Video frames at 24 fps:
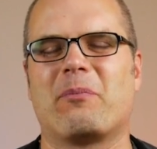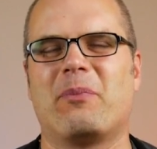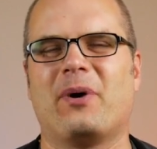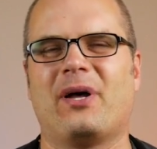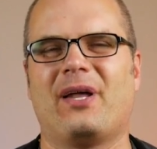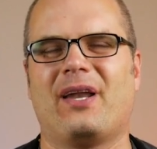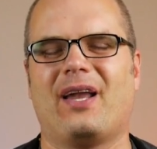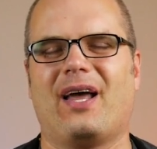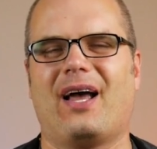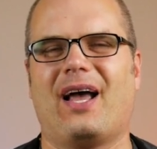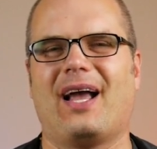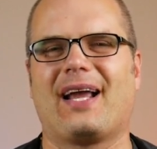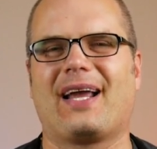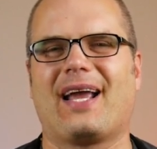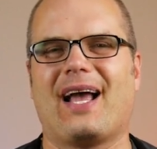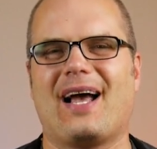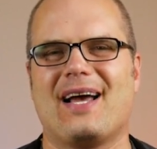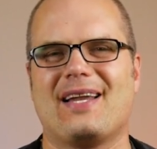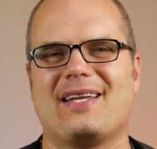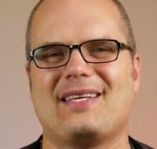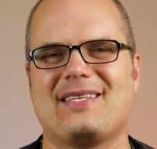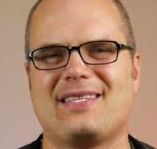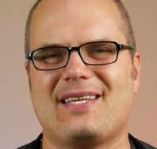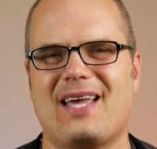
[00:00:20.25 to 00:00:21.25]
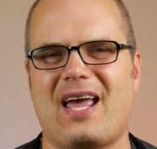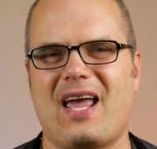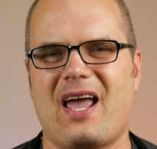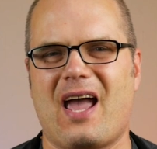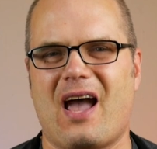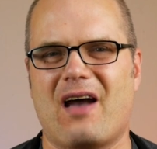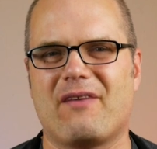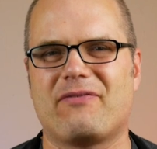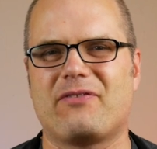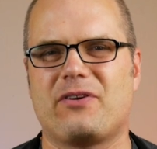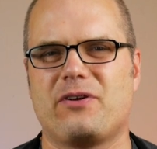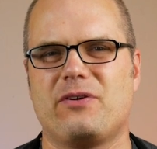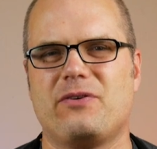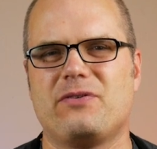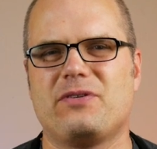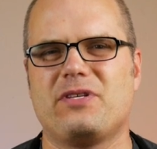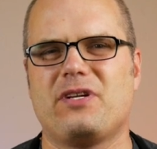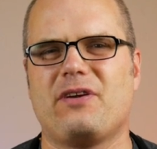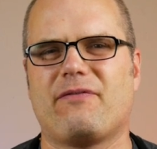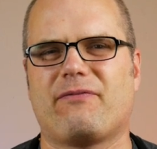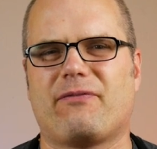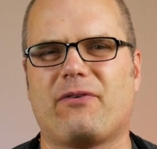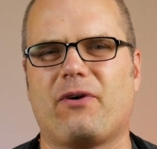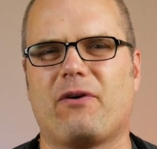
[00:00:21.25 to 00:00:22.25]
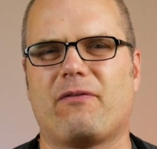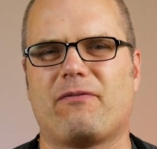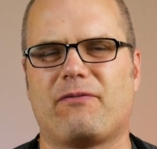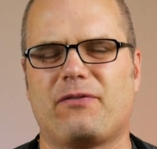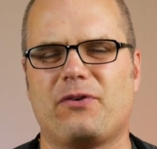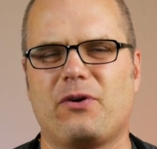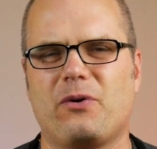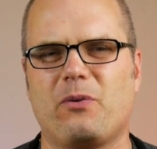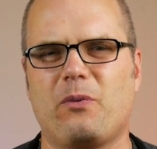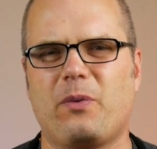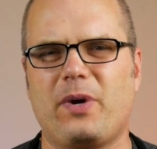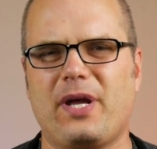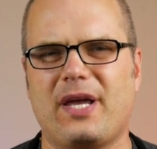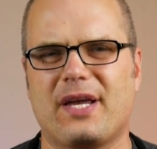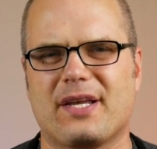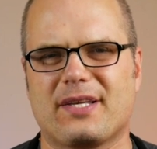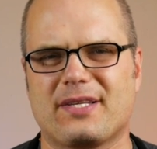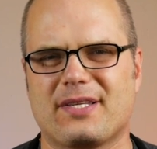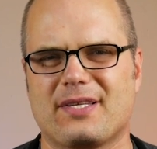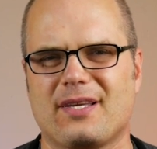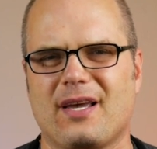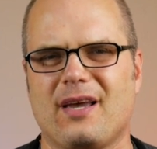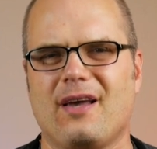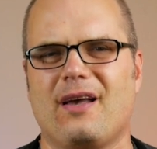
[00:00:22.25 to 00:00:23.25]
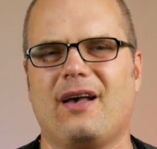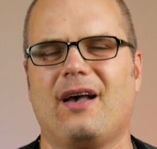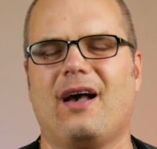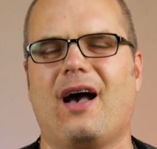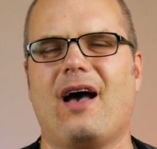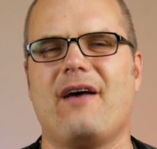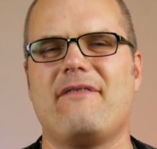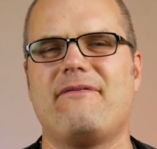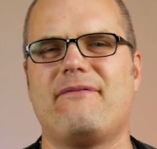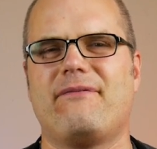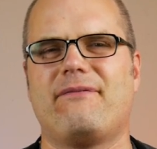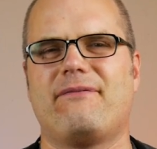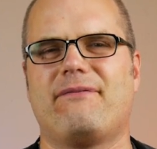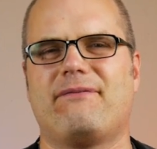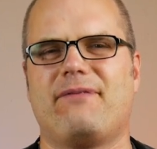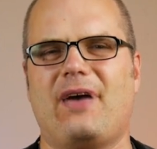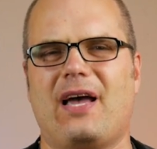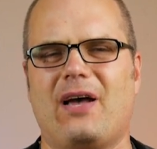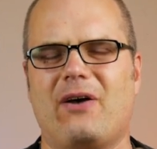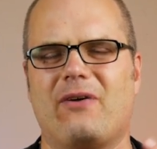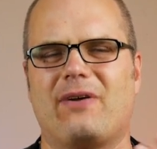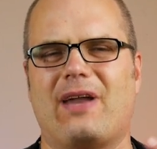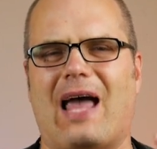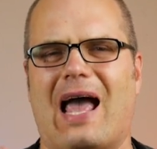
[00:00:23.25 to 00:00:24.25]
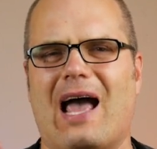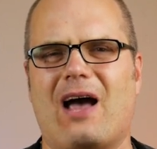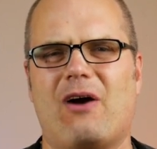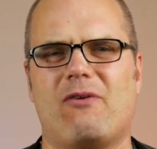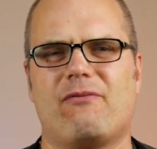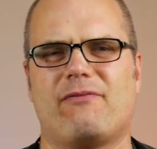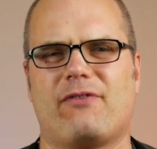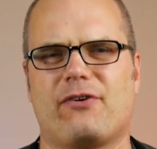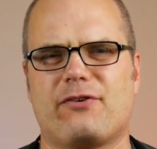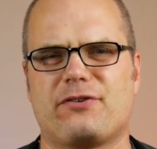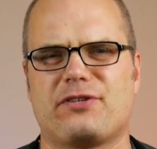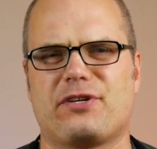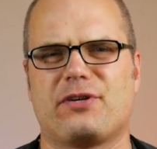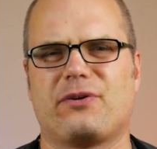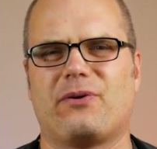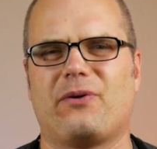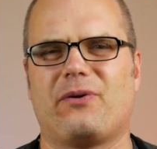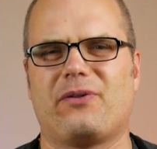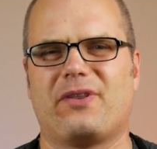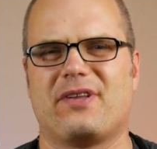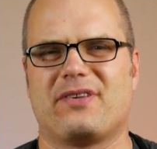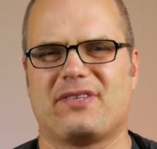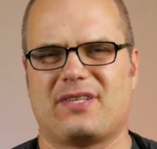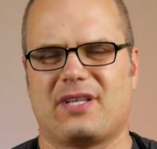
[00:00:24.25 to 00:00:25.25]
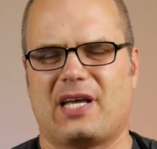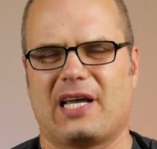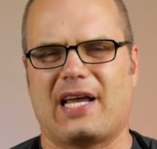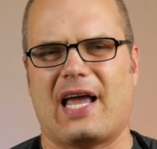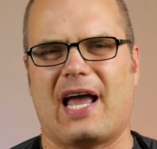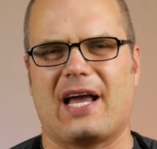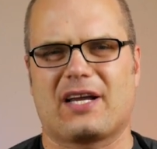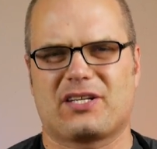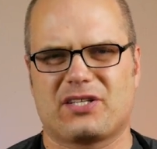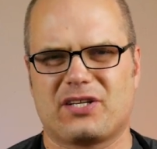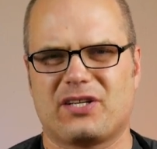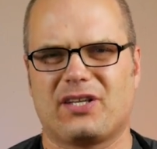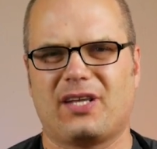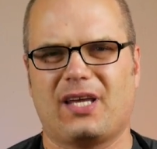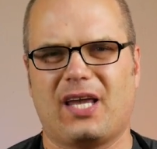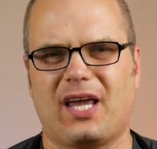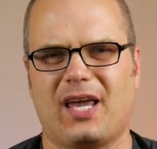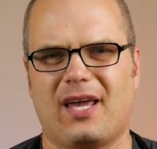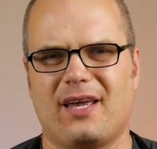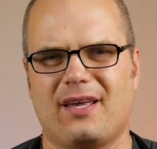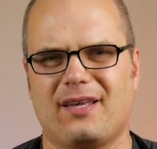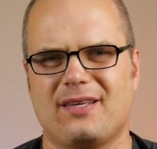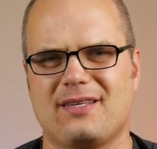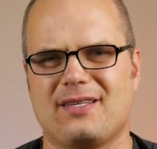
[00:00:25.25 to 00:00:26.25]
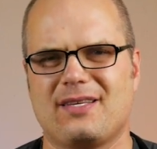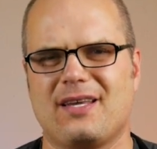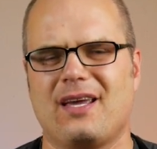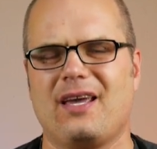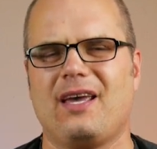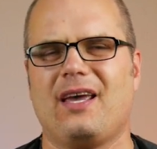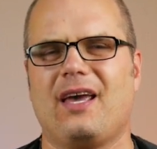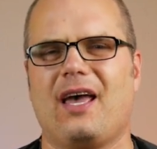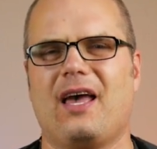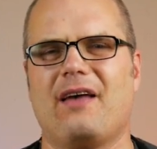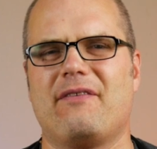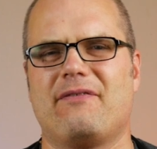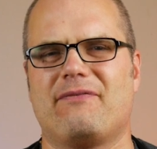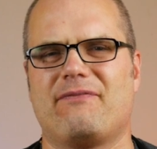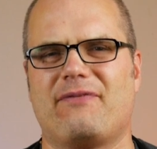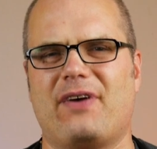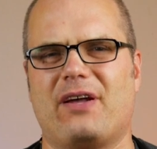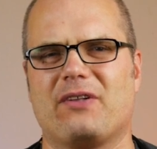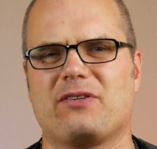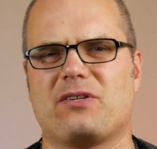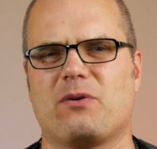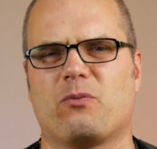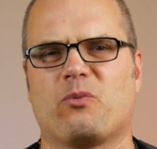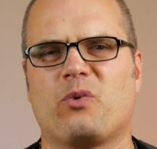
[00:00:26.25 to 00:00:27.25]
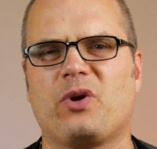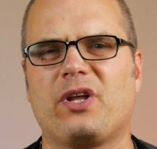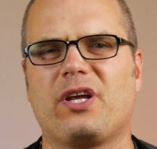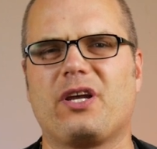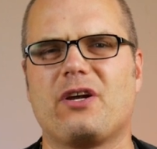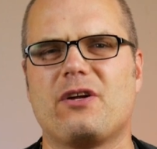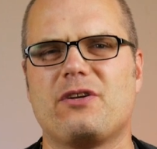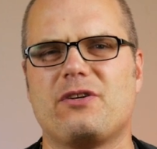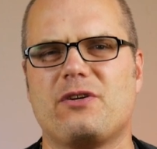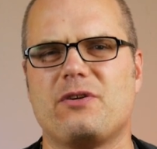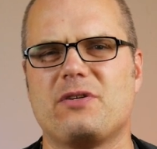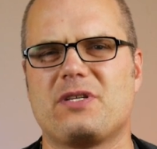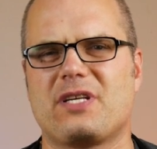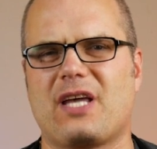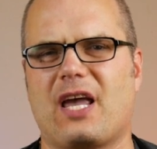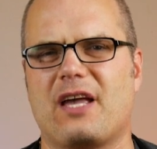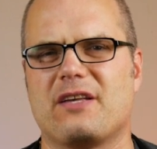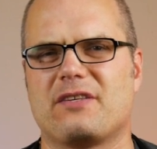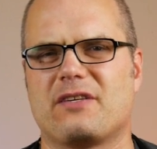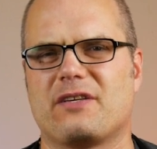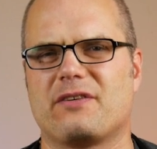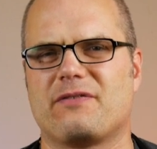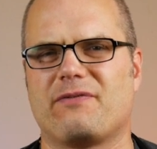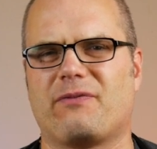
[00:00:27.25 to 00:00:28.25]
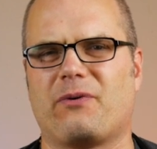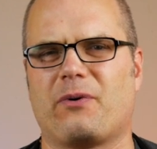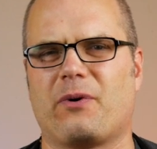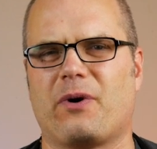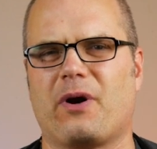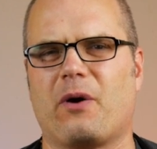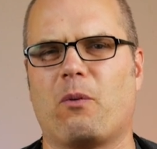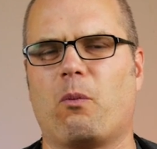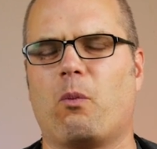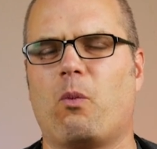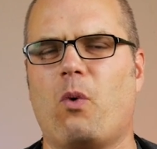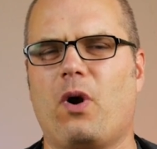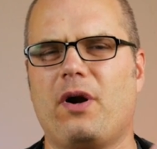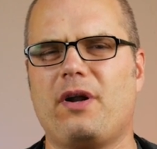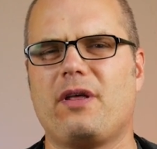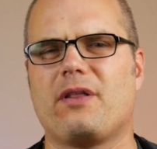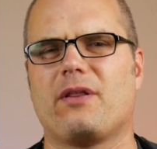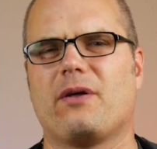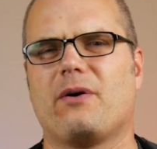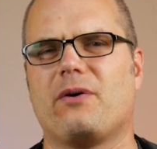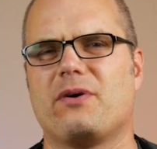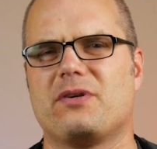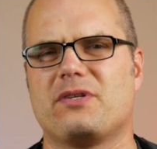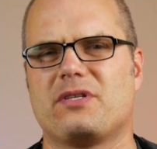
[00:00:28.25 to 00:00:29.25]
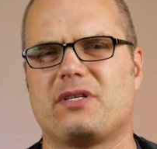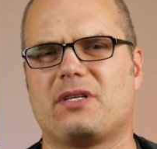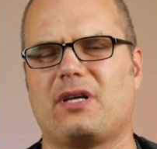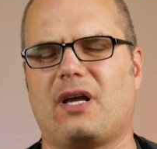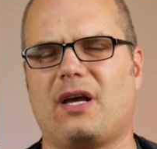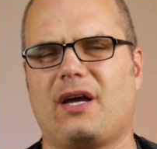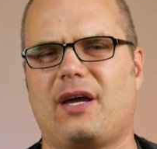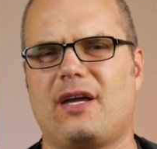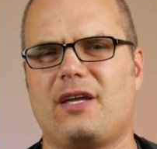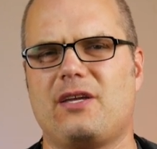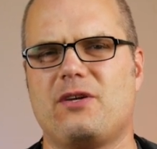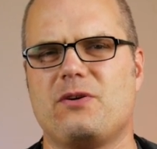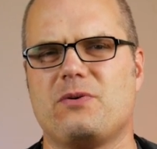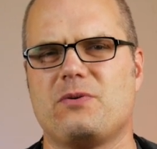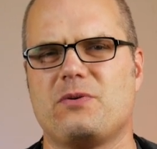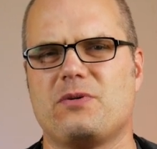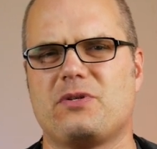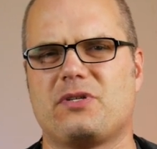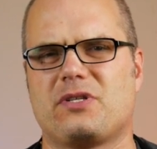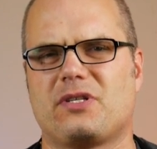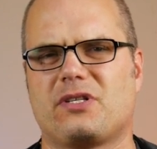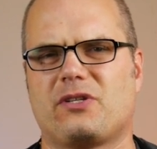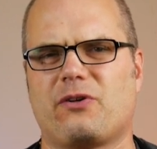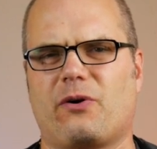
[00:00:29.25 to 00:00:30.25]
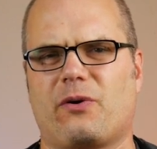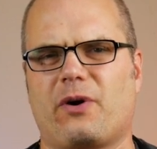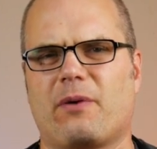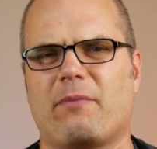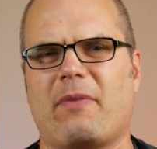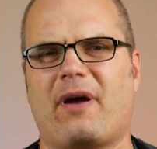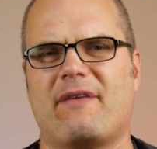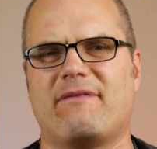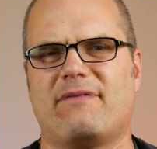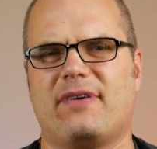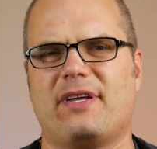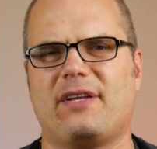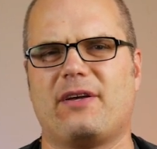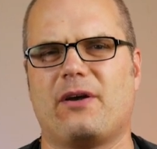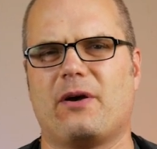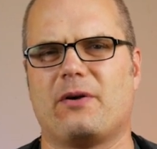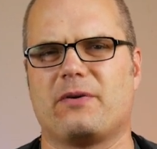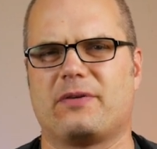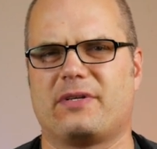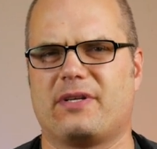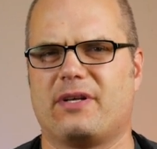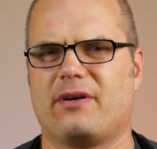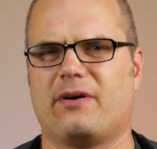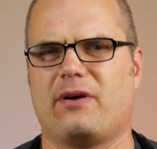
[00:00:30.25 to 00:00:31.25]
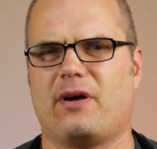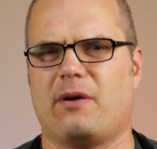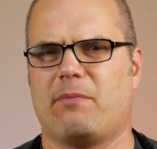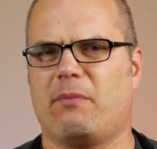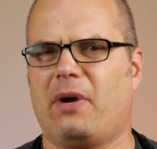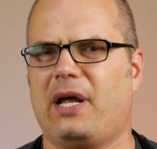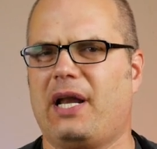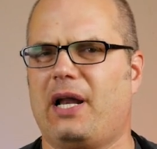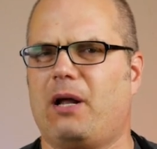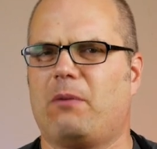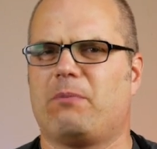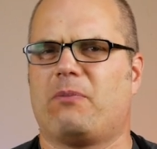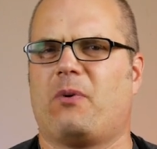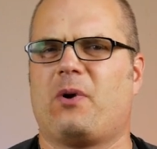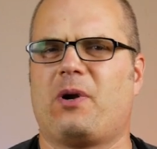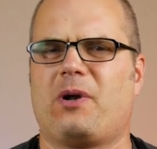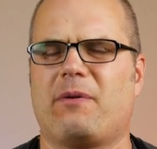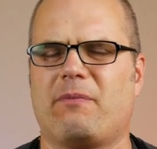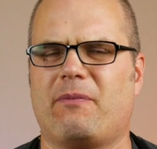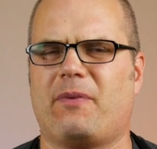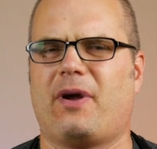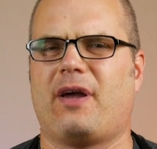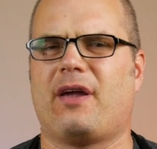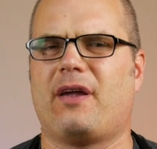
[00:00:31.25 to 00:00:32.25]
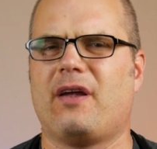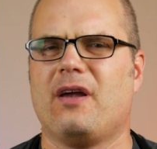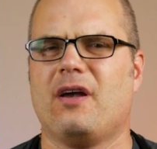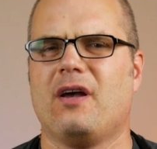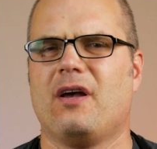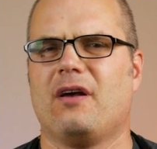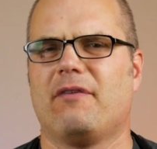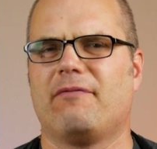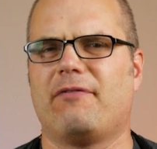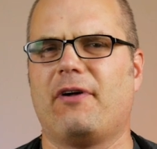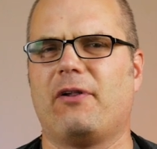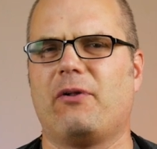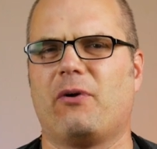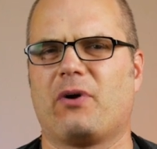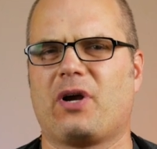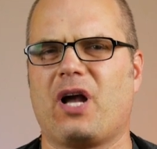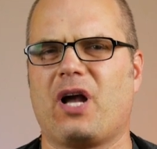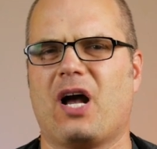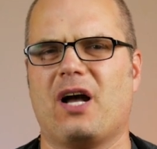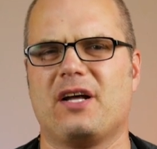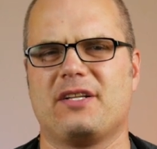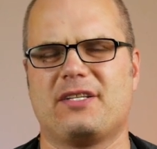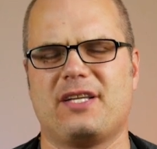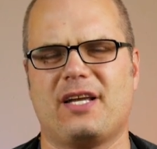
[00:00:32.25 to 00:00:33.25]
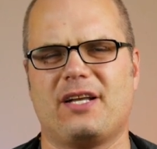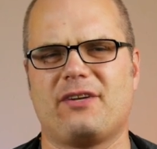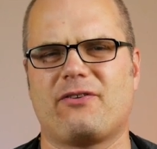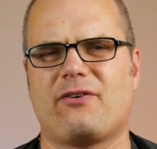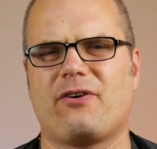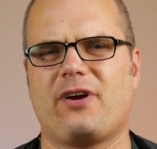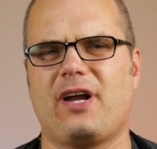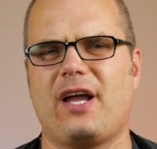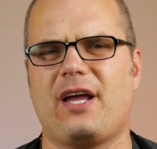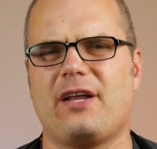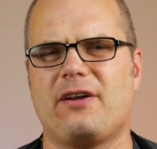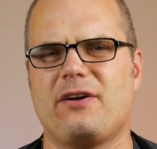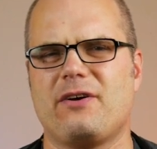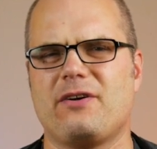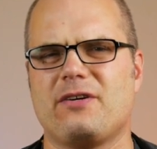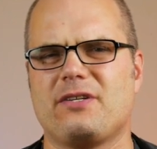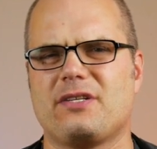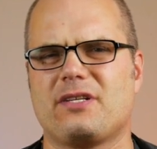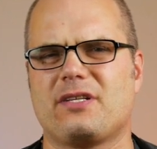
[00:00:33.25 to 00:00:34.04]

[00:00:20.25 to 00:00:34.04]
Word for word: But I gotta say, after using it for a few weeks, I've found how versatile this thing actually is and found some really good use cases for it. One of those I use during my video, so it might help one of my fellow content creators.